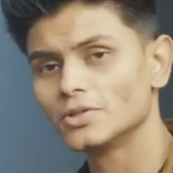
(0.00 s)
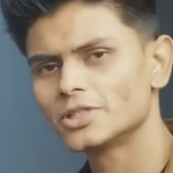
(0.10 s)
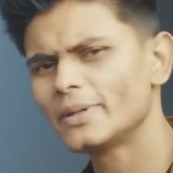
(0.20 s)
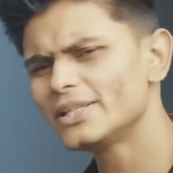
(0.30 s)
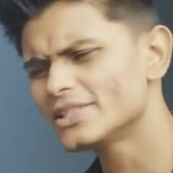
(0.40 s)
So
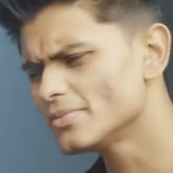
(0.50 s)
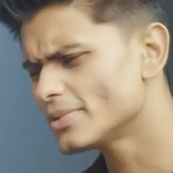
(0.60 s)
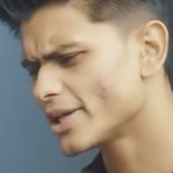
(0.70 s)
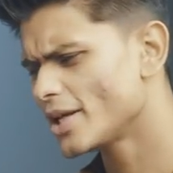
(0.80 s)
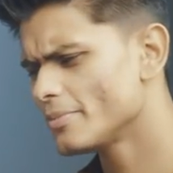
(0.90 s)
spend
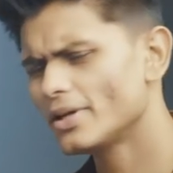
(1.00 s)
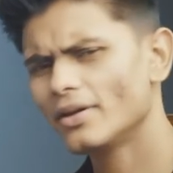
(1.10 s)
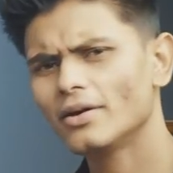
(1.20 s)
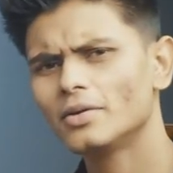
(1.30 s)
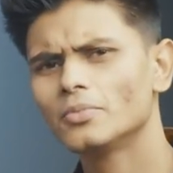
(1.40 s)
some time
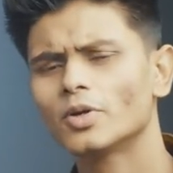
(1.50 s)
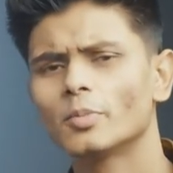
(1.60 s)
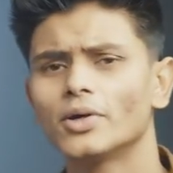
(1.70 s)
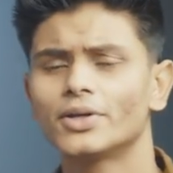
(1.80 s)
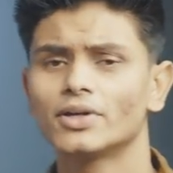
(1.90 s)
and learn more
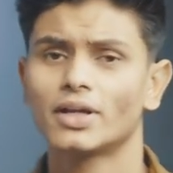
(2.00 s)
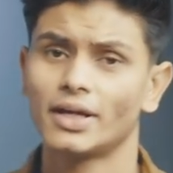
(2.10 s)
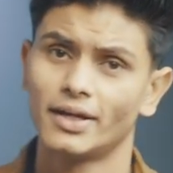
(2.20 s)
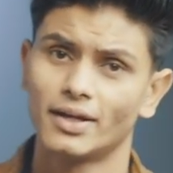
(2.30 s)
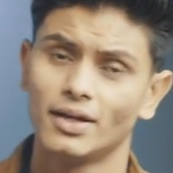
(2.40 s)
about your
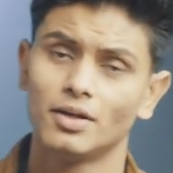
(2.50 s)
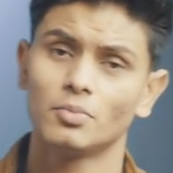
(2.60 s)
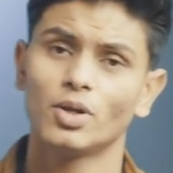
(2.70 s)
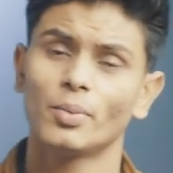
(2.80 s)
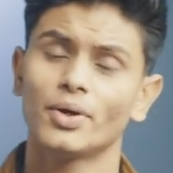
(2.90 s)
hair,
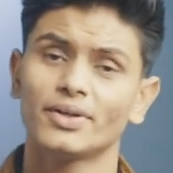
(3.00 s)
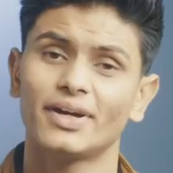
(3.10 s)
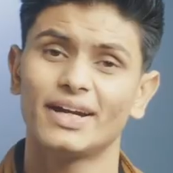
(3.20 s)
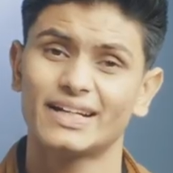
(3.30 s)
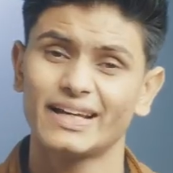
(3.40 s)
learn more about your
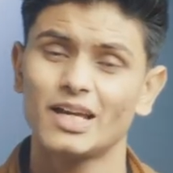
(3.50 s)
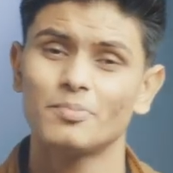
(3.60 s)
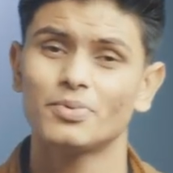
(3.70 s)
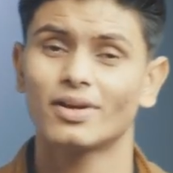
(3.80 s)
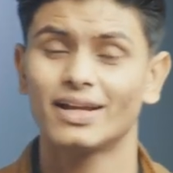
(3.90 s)
hair
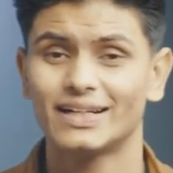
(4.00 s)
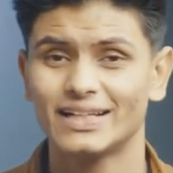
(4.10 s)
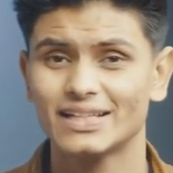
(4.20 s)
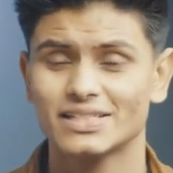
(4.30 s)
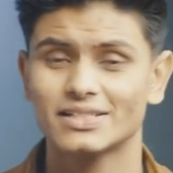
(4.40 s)
type, your hair
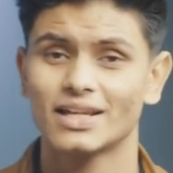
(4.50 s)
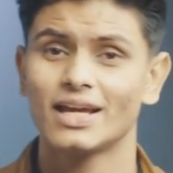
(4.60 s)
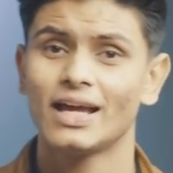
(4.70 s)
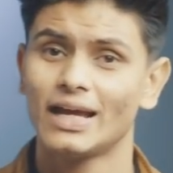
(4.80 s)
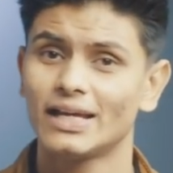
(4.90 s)
texture,